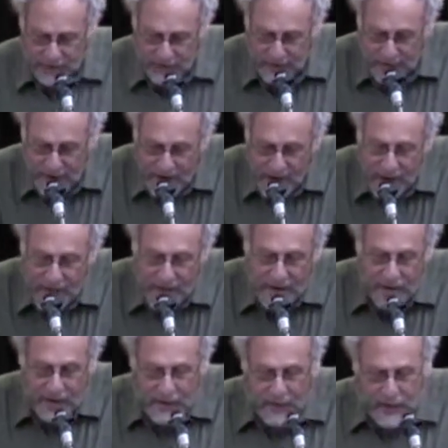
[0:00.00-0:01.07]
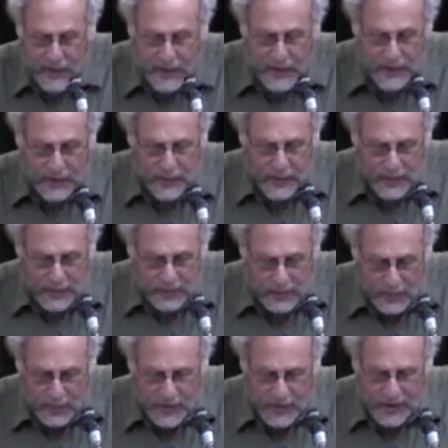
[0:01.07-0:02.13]
And the three of us would,
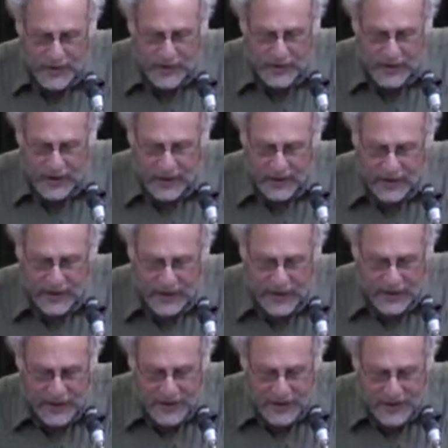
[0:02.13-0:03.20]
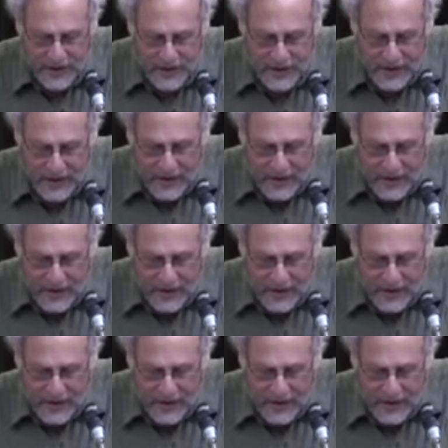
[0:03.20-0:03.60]
would sit there and not just,